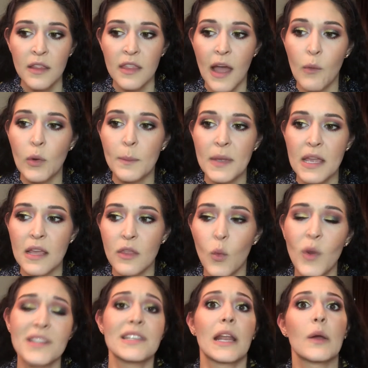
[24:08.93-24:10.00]
That would be the
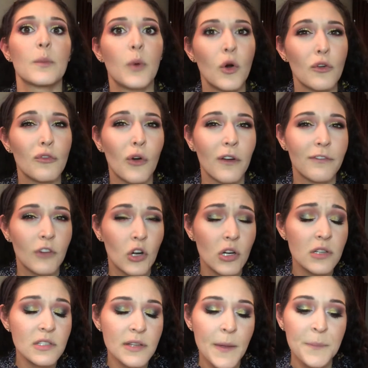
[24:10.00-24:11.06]
ones that I would pull for
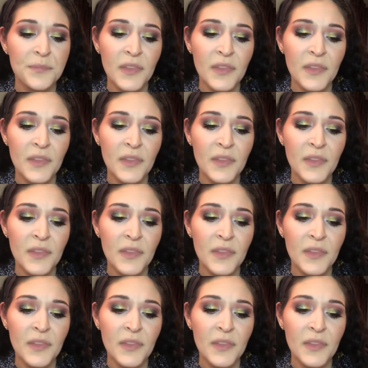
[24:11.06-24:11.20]
first.